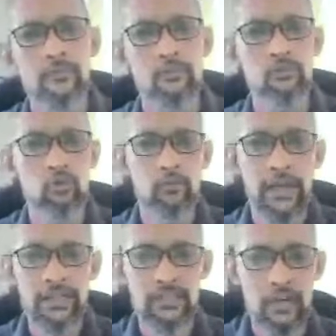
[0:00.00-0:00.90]
So
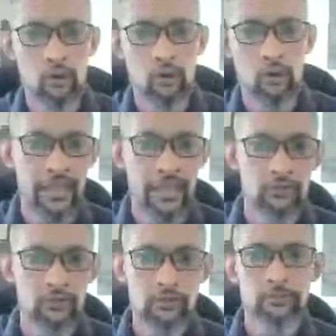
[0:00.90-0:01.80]
right now what I can
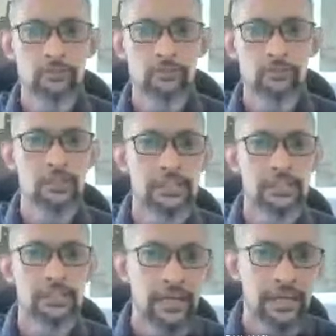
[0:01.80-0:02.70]
do,
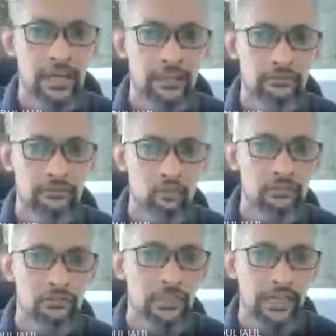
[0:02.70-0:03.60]
either I can actually do
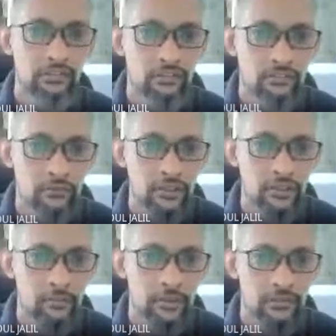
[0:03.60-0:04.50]
some selections over
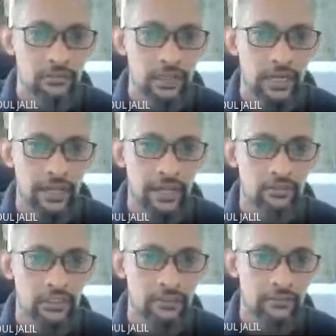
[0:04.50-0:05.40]
here because I
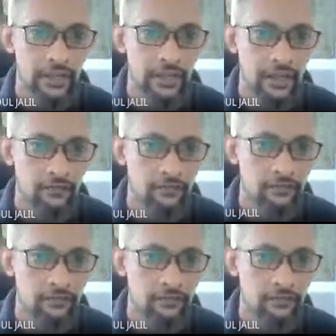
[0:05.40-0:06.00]
actually have